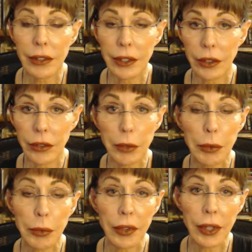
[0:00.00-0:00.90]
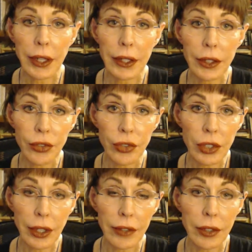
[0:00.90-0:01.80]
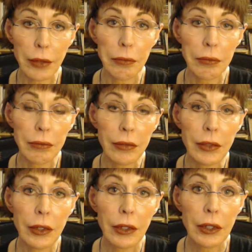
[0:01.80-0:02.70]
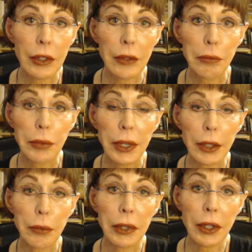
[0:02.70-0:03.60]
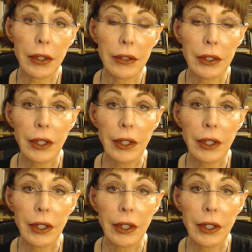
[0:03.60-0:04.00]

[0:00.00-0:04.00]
in agreement with that is she lets him pay the bill.